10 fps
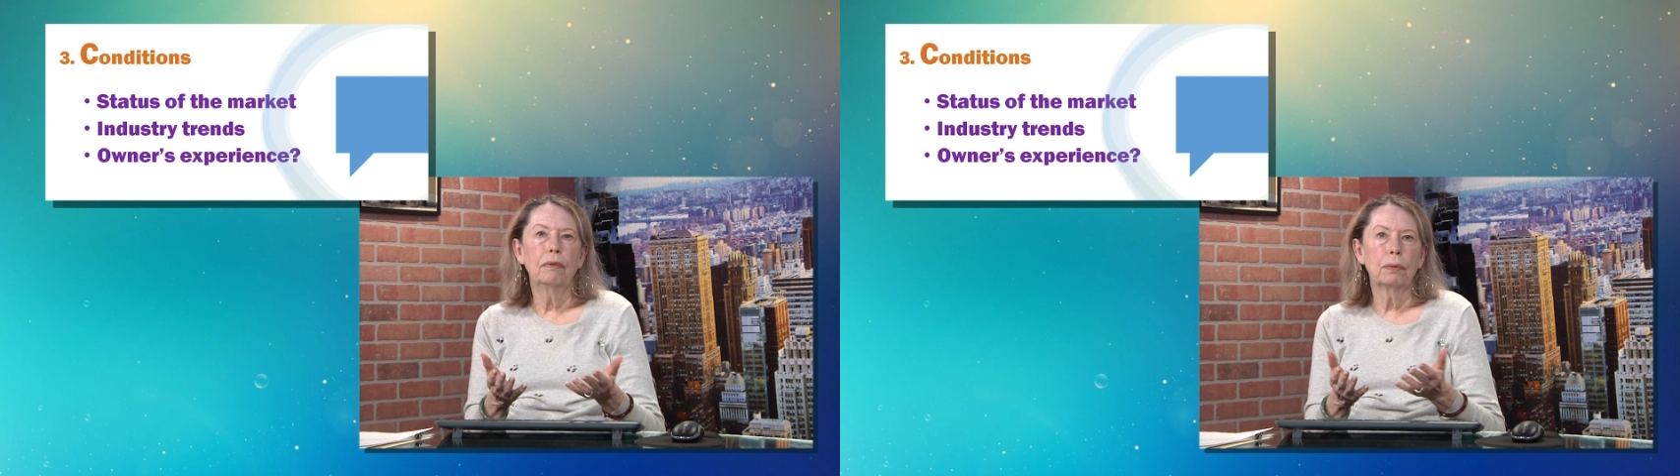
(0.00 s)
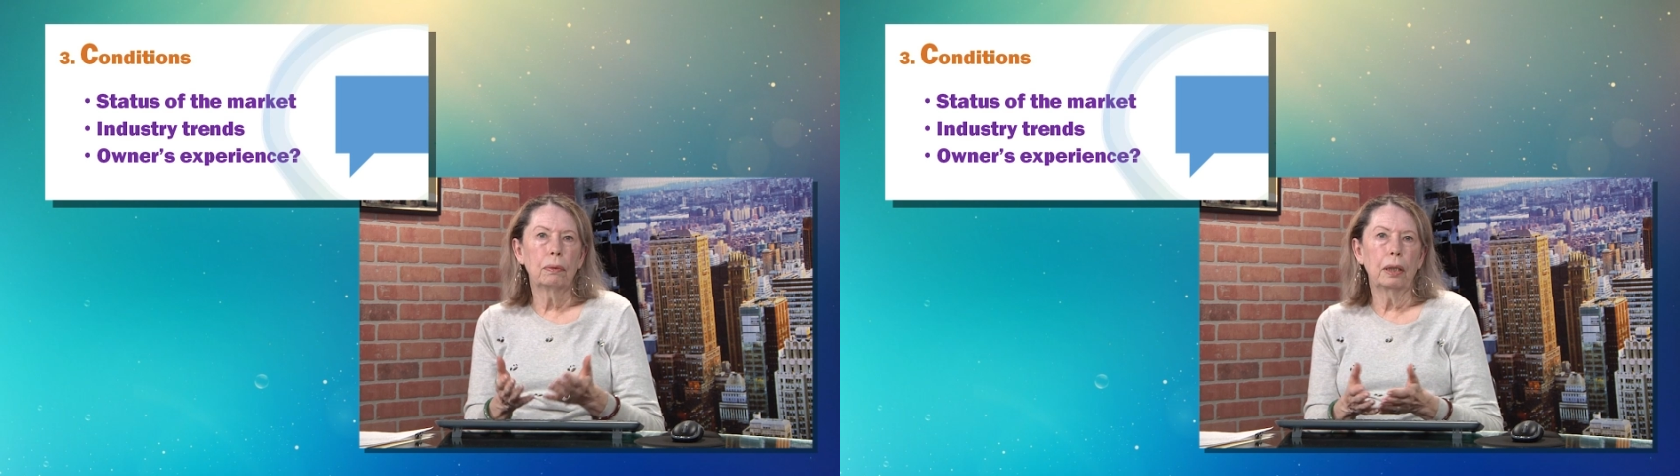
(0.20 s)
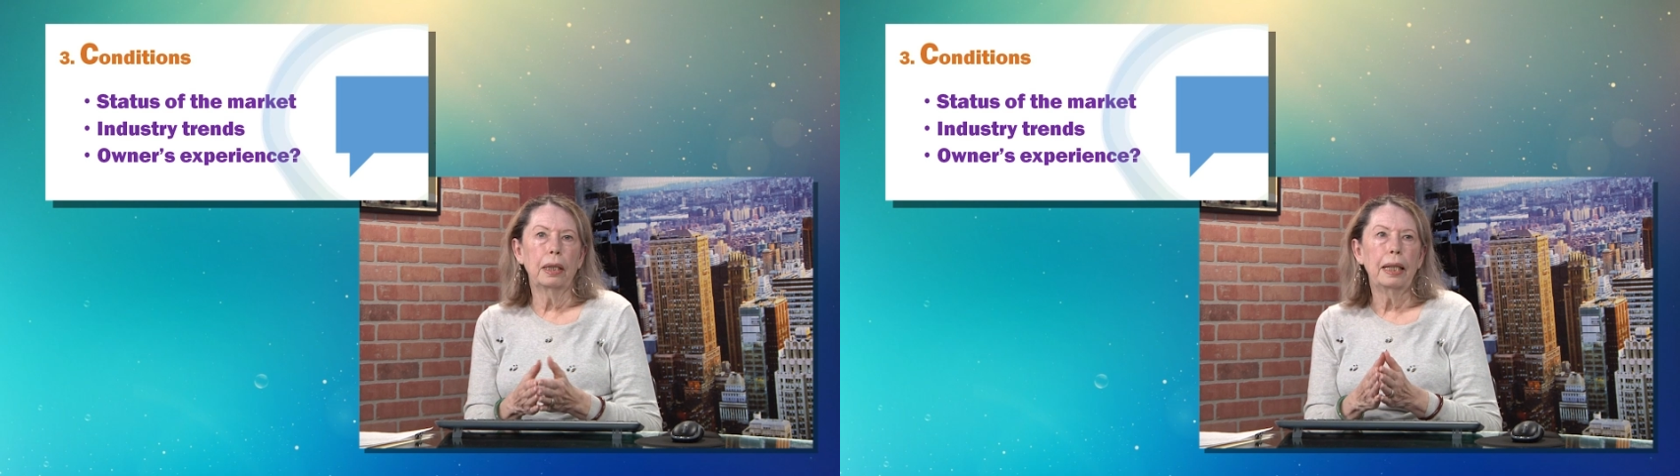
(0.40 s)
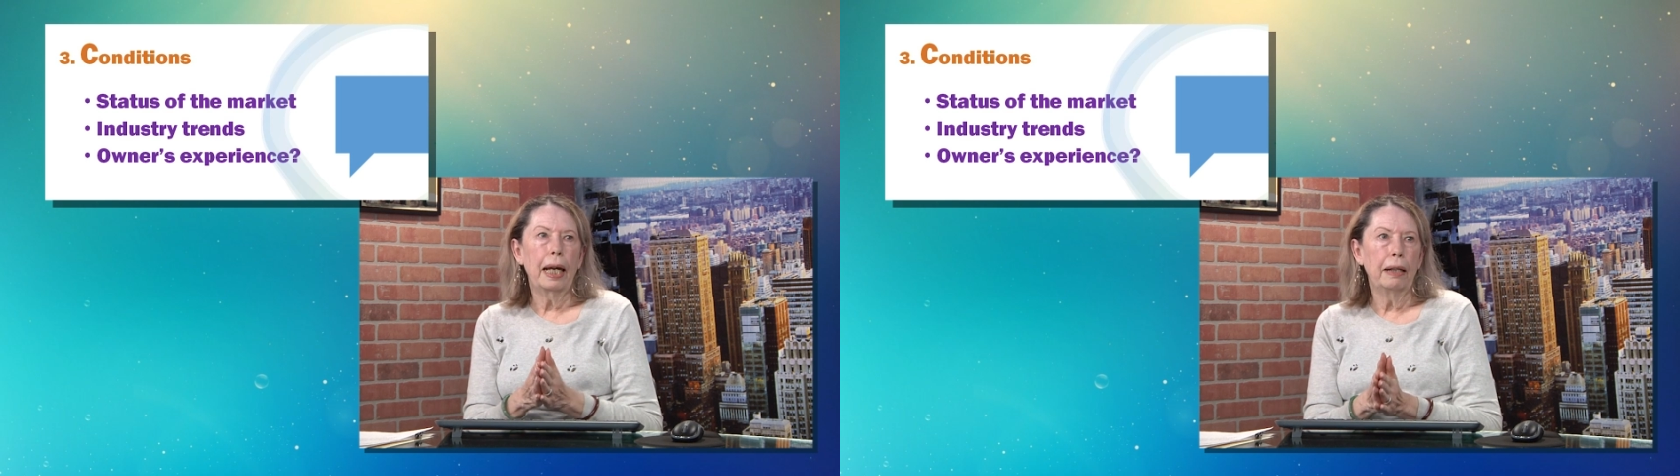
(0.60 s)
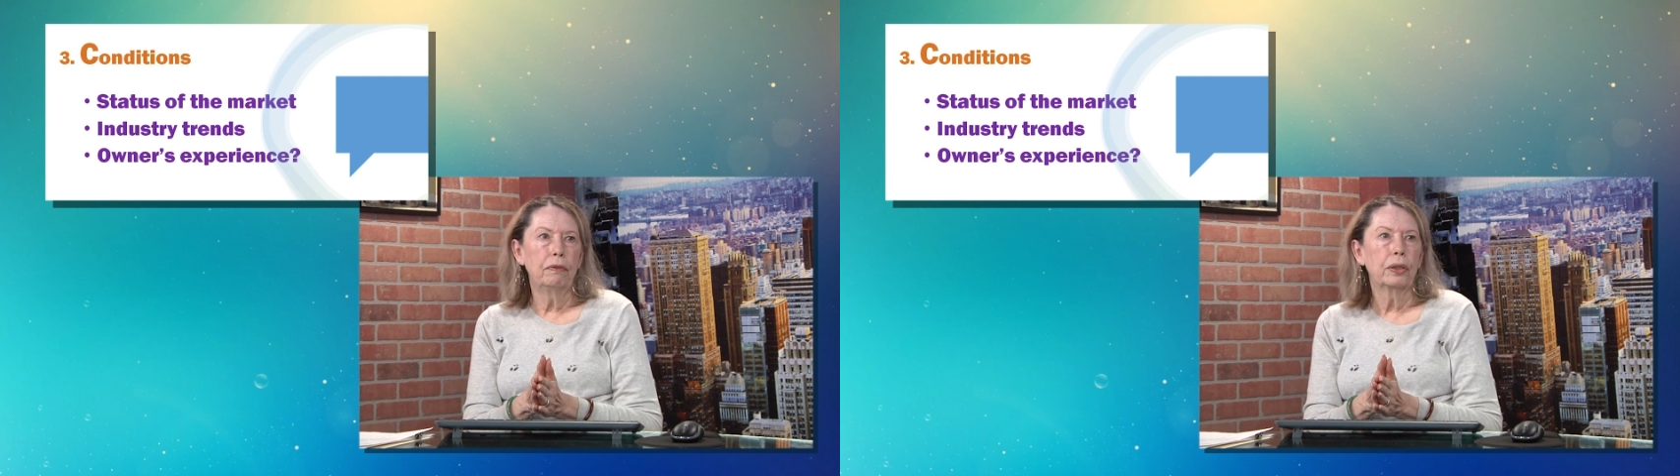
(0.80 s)
a really
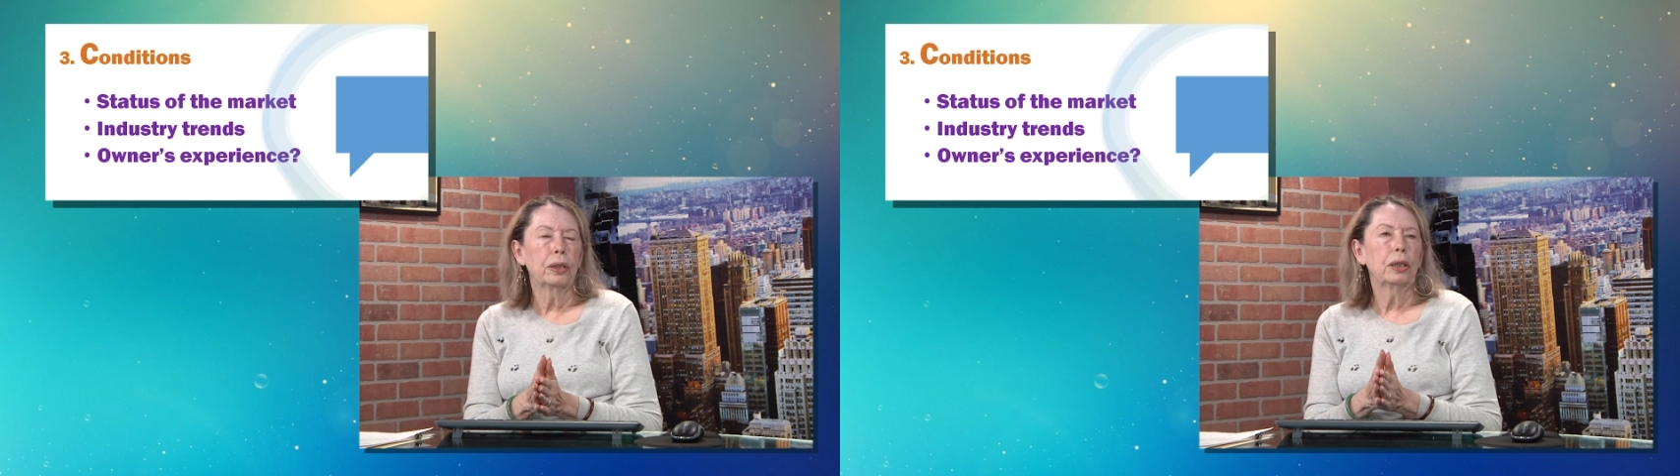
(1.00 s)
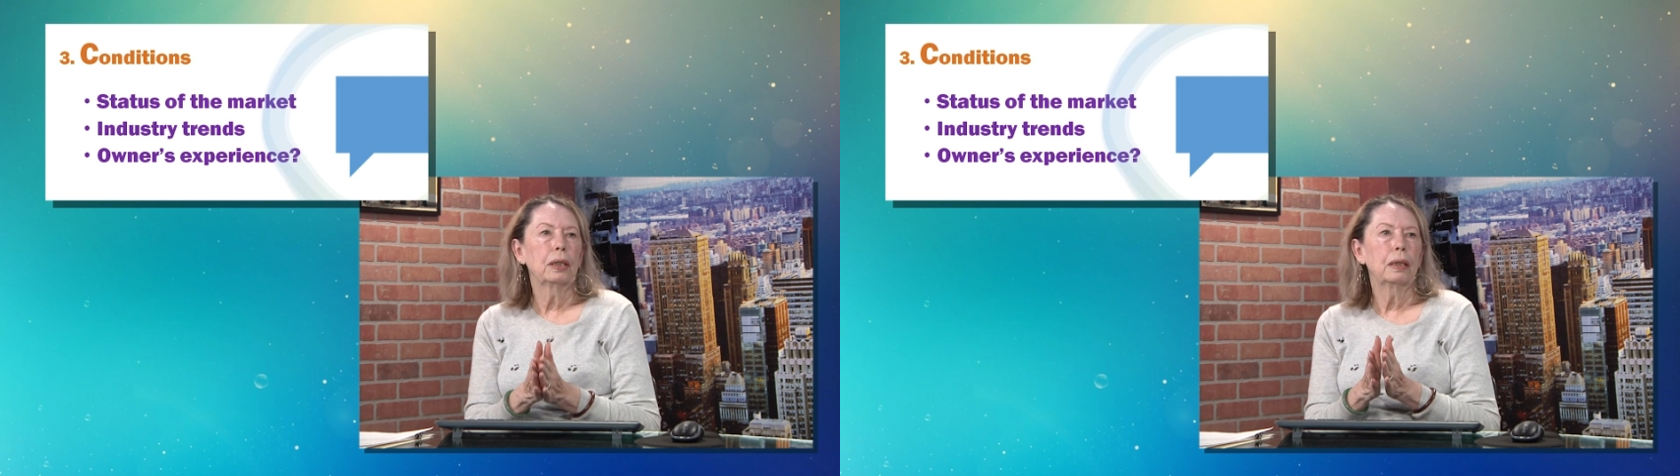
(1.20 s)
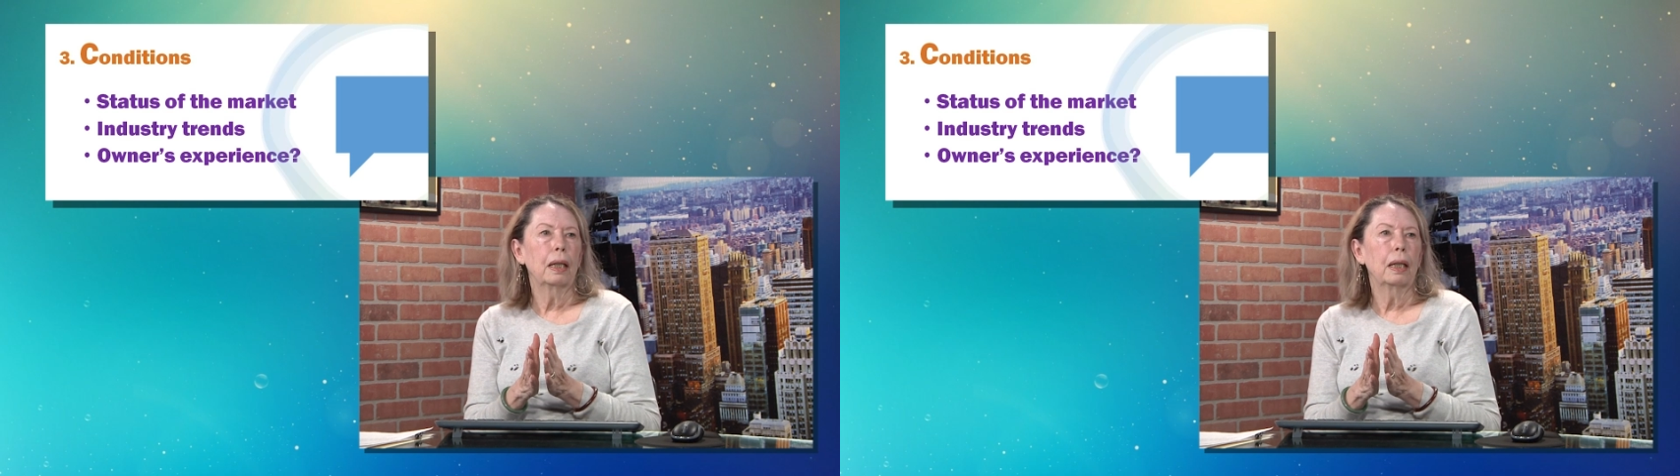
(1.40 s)
adverse